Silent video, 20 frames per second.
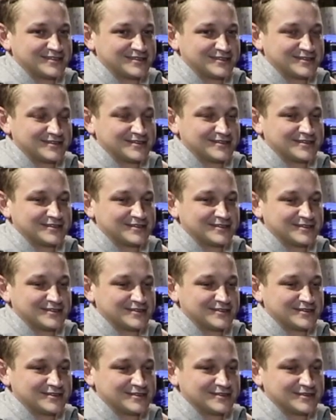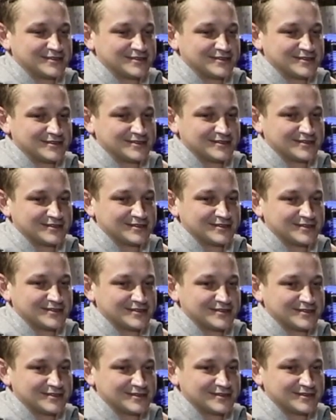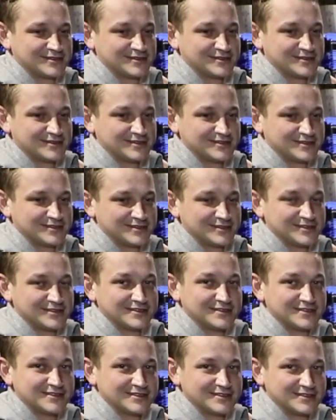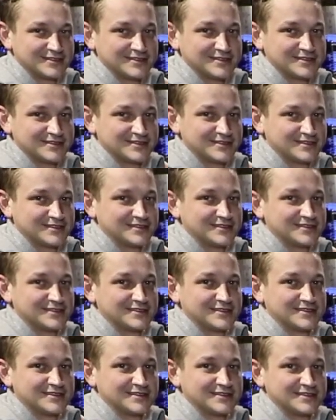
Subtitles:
(silent)